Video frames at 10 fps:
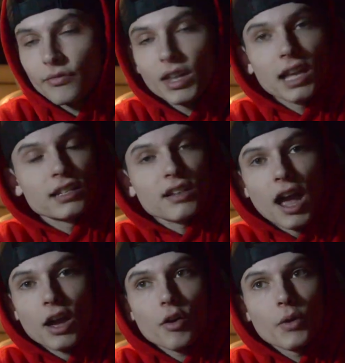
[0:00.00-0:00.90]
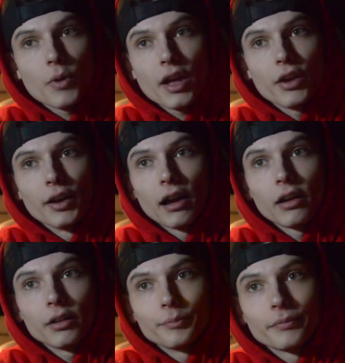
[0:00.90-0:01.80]
it's not going well.
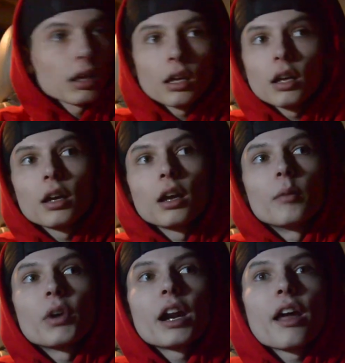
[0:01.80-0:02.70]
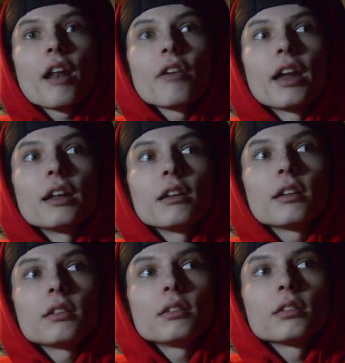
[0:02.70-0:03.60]
I'm running out of
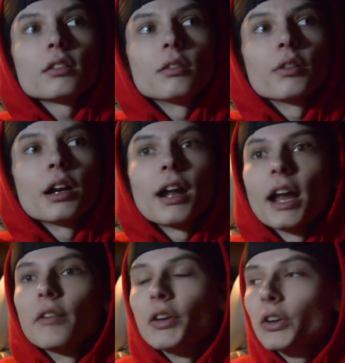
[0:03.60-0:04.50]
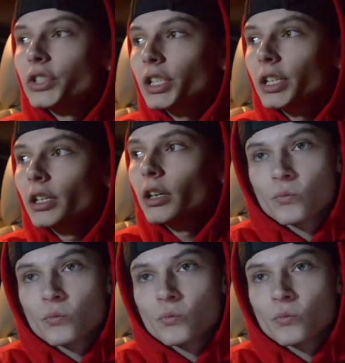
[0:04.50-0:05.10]
ideas. I'm running out of energy.